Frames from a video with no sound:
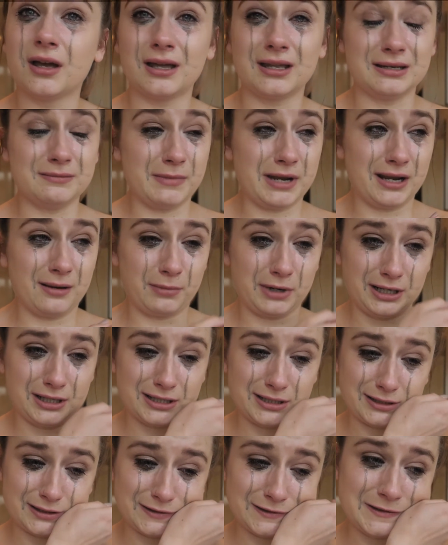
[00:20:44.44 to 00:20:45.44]
And maybe
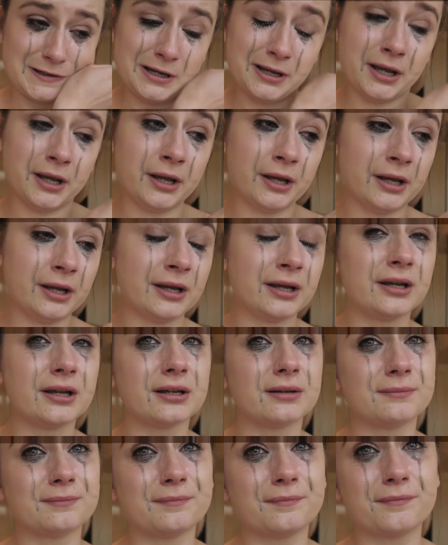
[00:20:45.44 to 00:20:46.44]
just
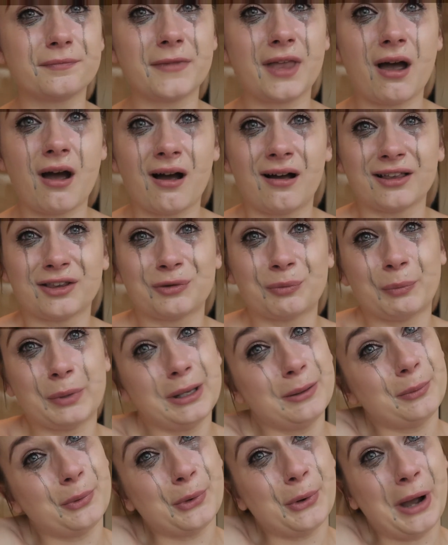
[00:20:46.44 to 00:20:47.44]
ask
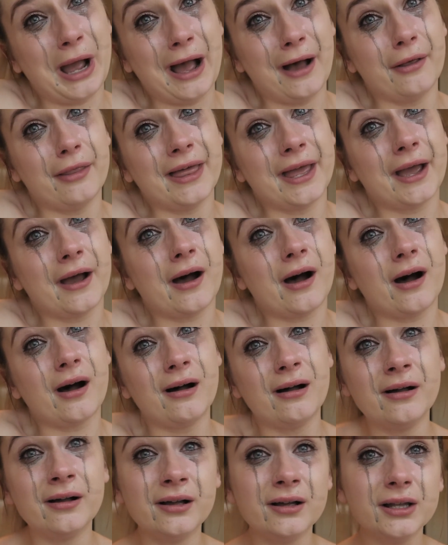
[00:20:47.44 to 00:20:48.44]
people how they
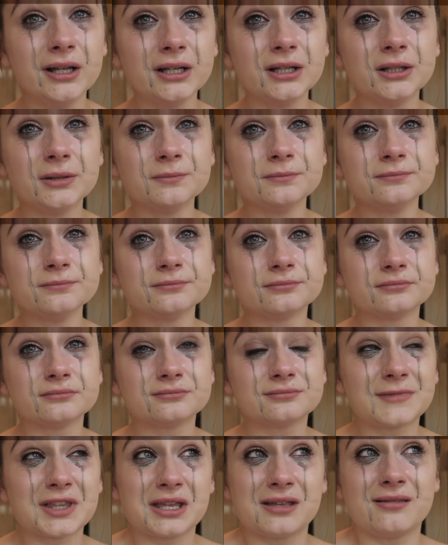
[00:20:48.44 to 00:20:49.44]
are.
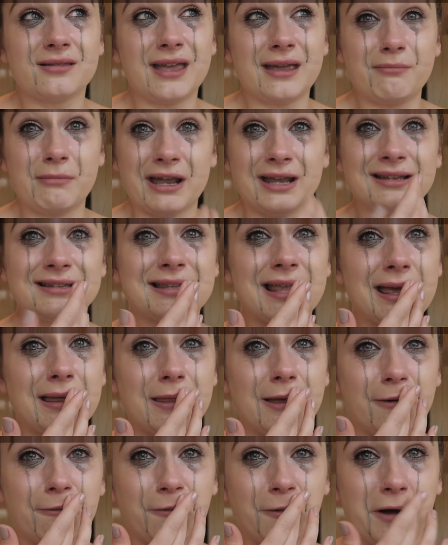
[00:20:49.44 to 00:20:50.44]
You may say
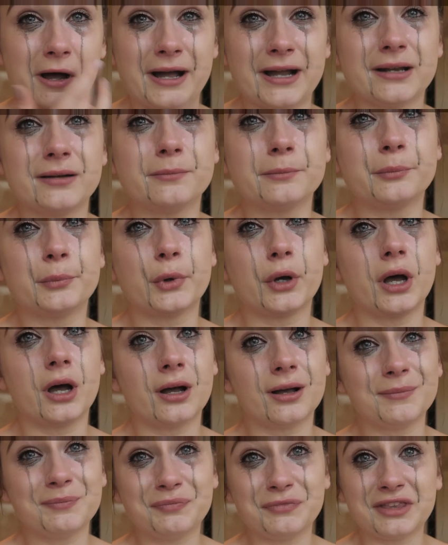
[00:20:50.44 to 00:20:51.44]
they're fine,
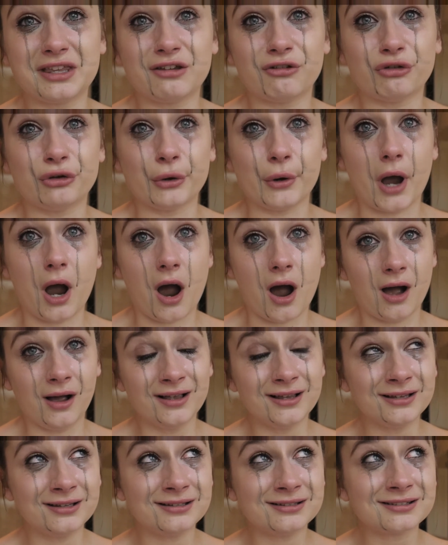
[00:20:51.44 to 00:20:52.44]
but if you
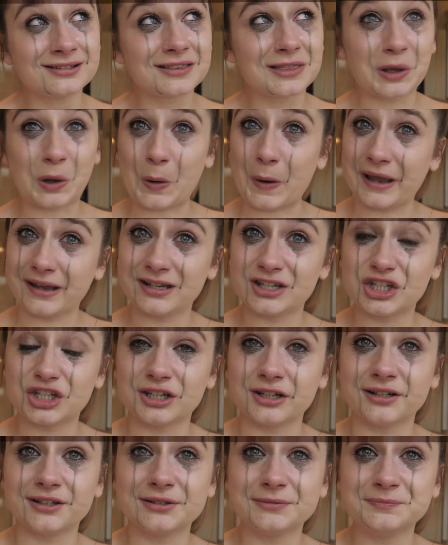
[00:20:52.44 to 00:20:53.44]
ask the
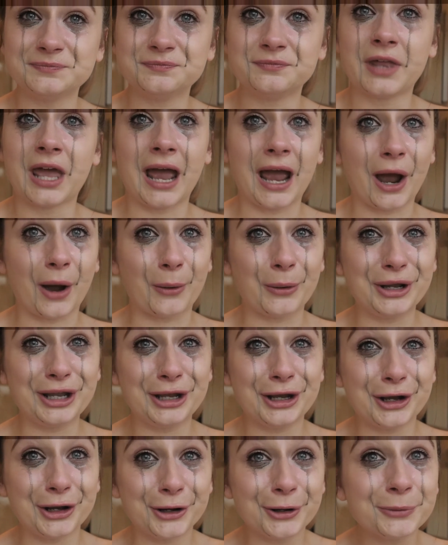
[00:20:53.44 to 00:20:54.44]
question, how are
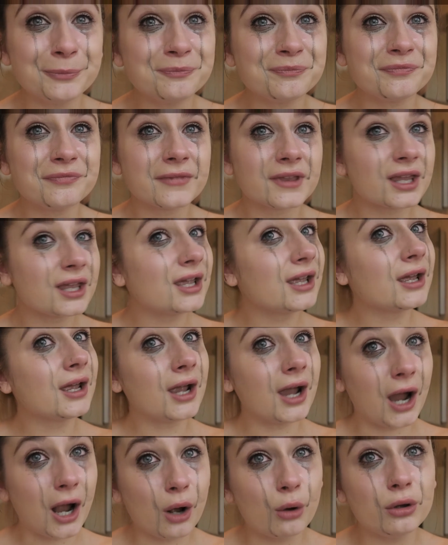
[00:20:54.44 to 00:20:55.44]
you?
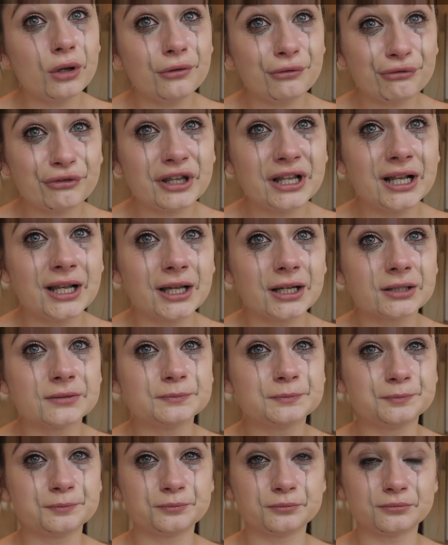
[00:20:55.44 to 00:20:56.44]
How are you feeling?